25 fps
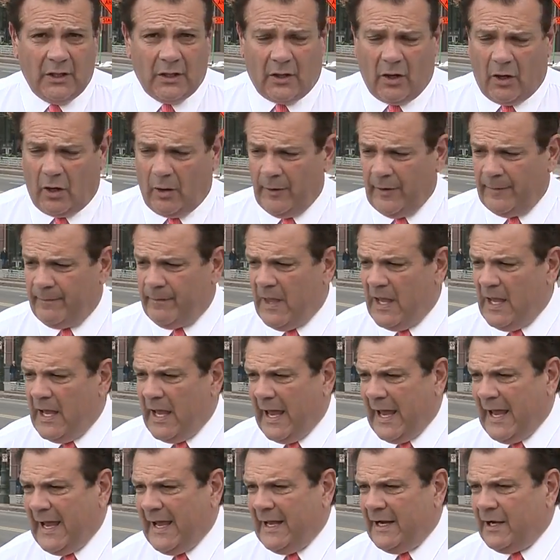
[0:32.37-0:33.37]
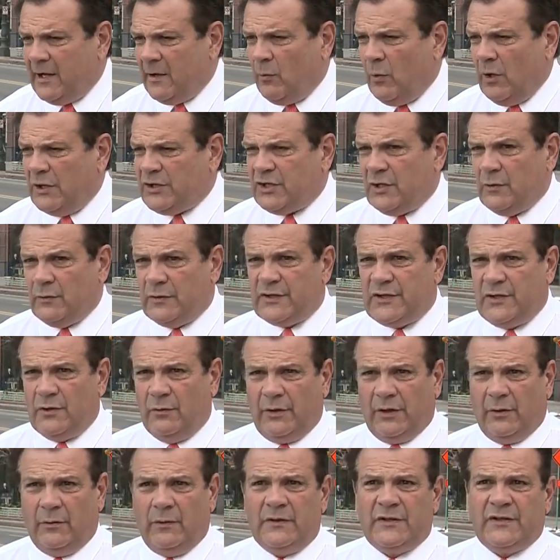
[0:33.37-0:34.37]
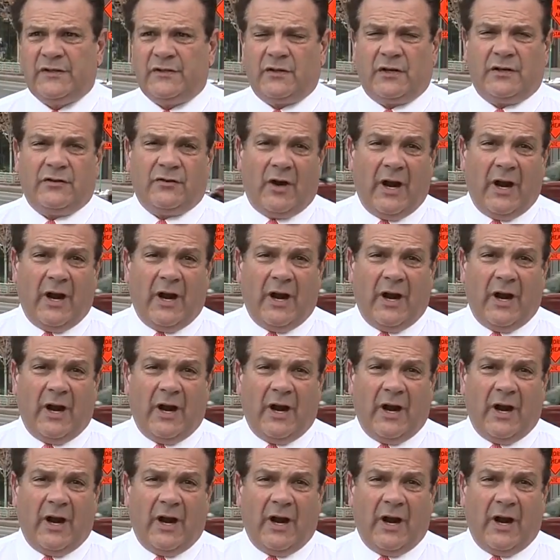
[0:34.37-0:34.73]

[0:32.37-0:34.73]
Carmen, and what she was doing was